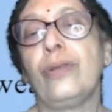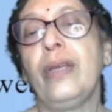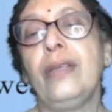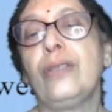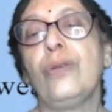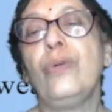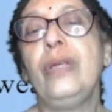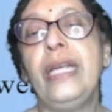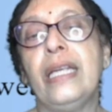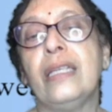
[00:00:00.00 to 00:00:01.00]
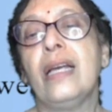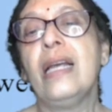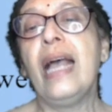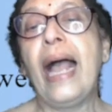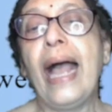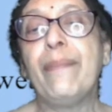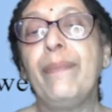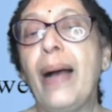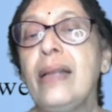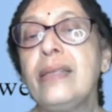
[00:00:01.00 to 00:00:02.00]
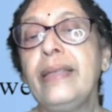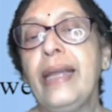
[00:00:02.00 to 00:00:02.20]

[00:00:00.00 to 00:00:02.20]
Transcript: So there is no need, but